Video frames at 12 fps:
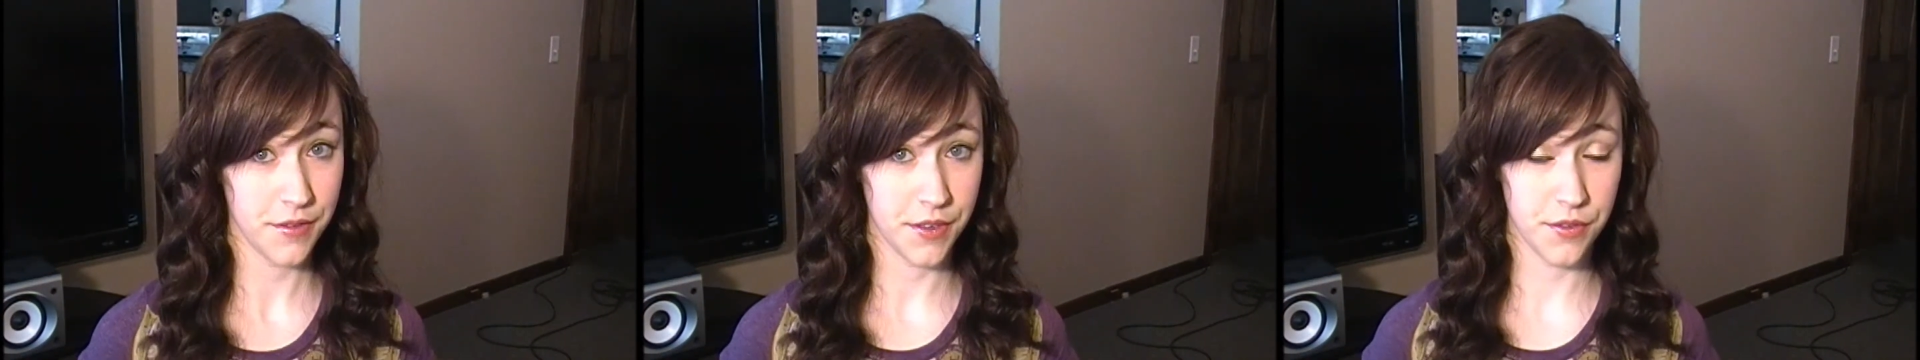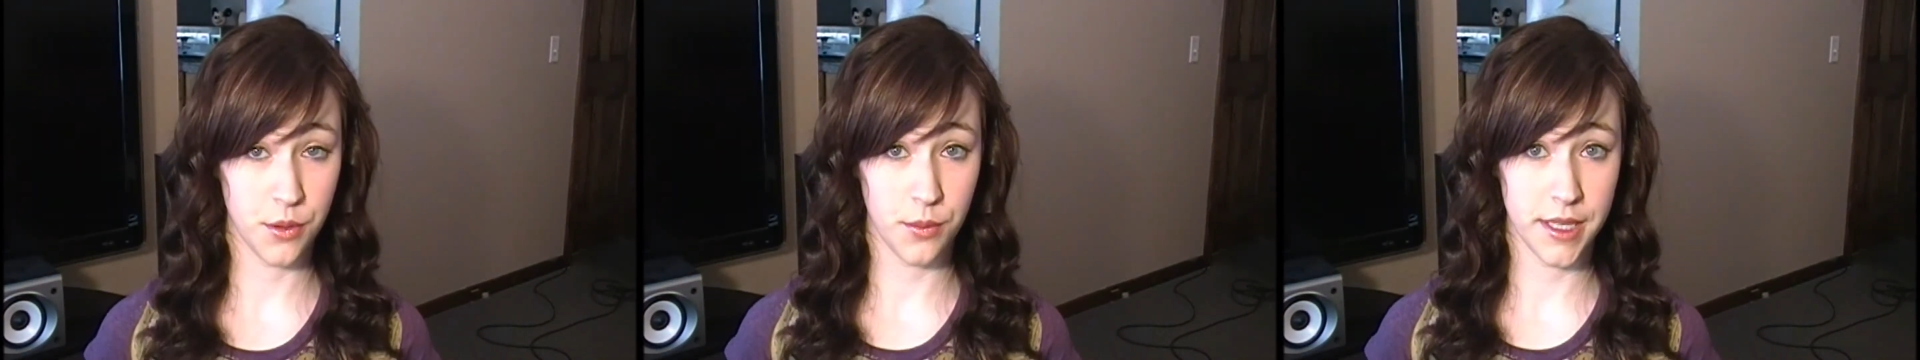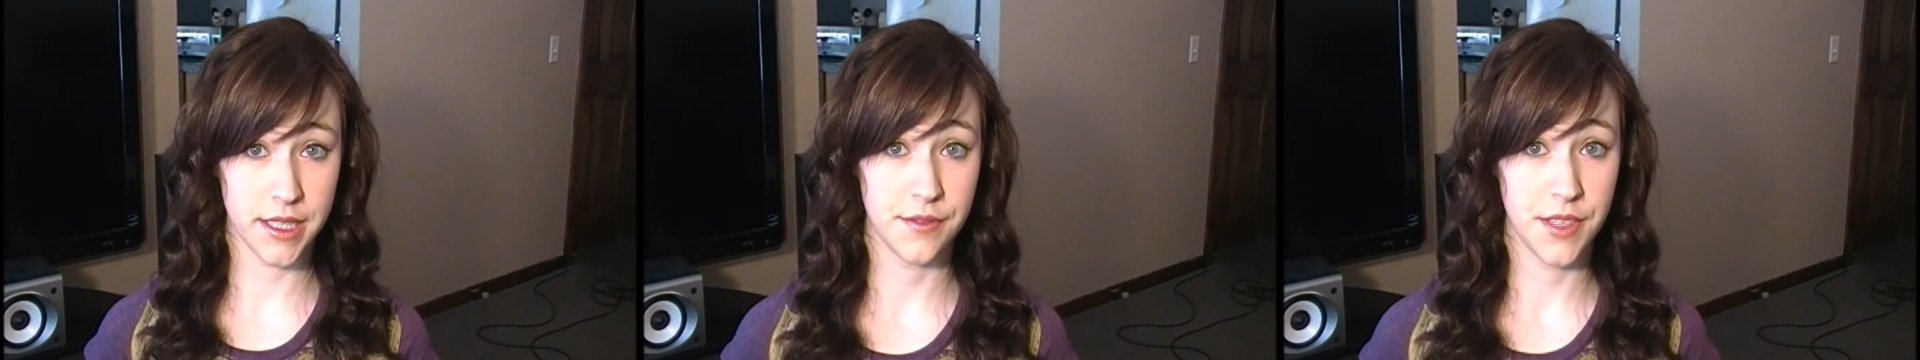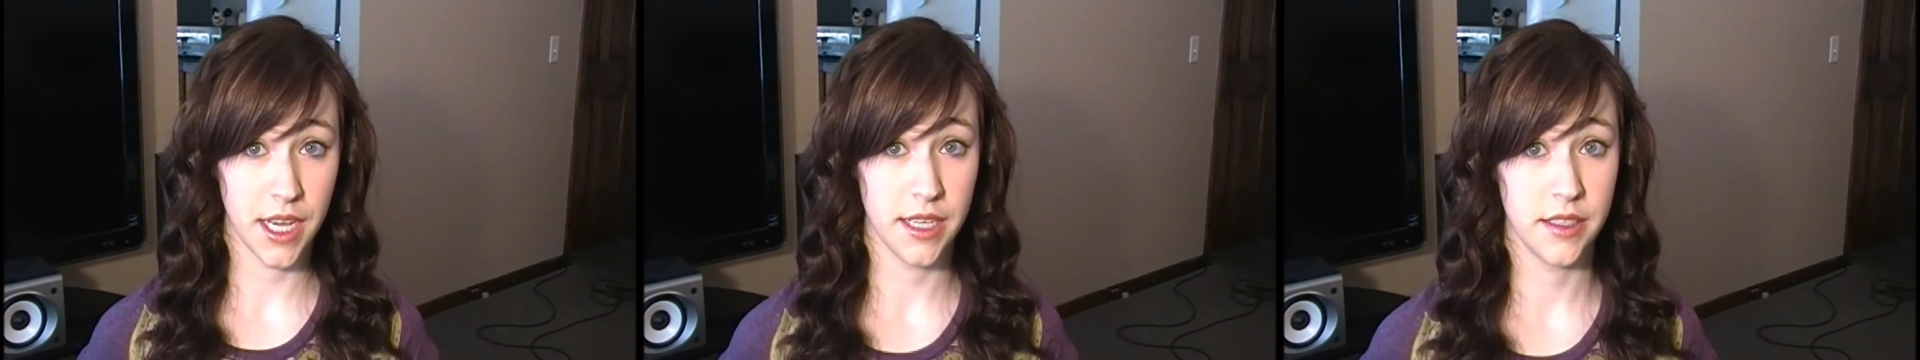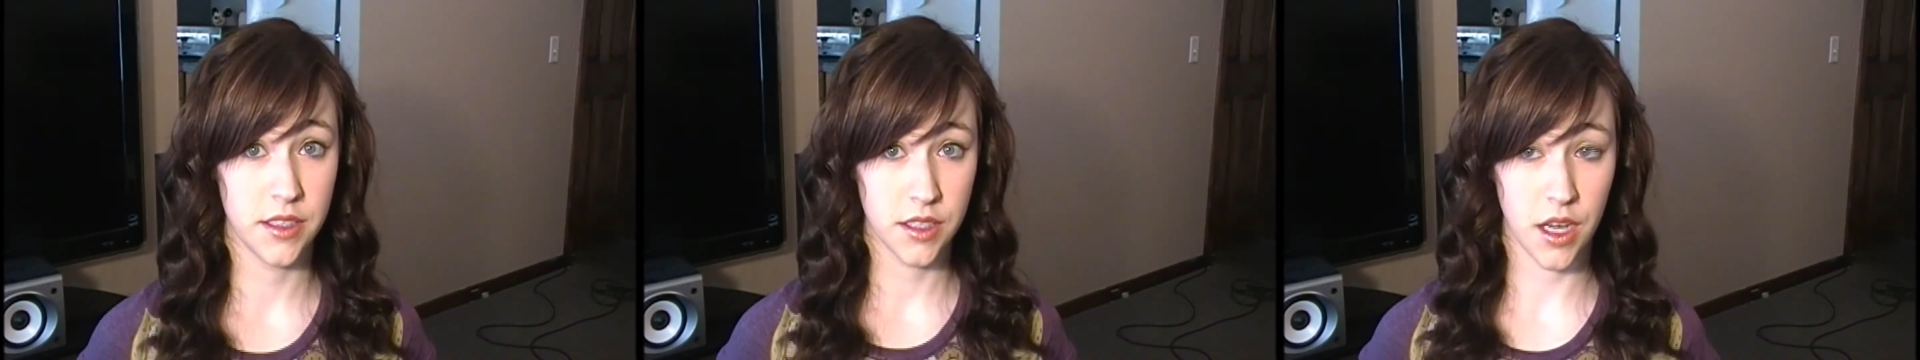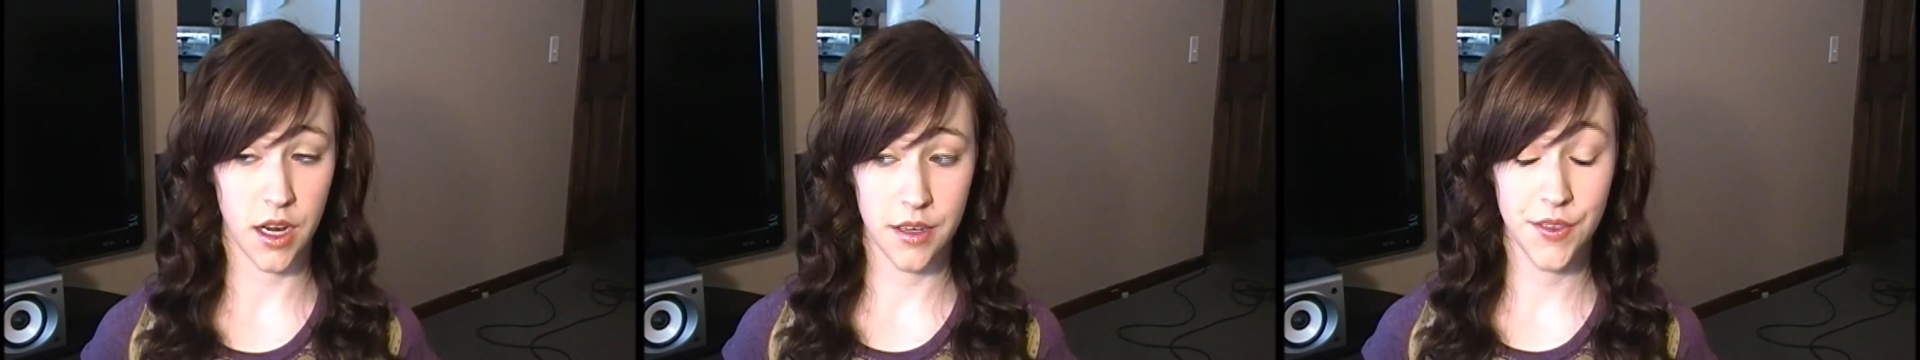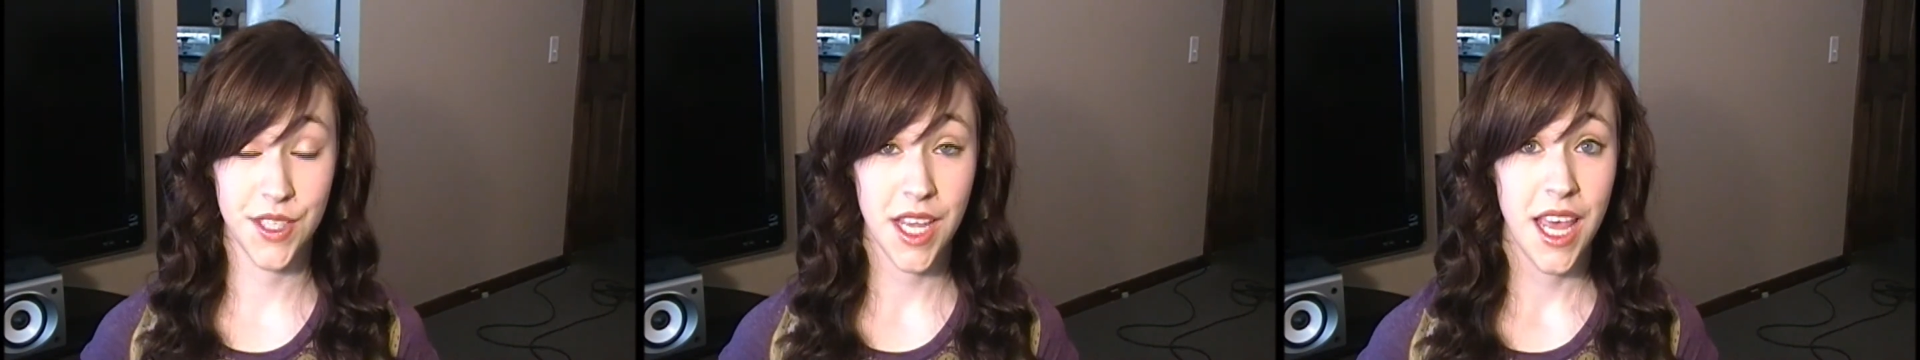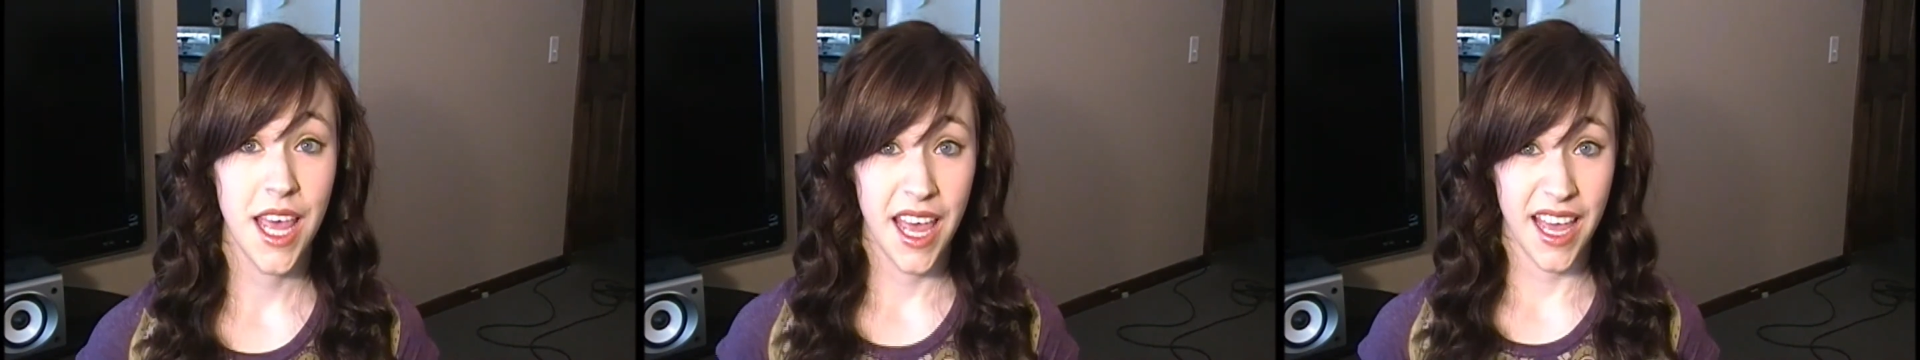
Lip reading: of different ways of tying scarves,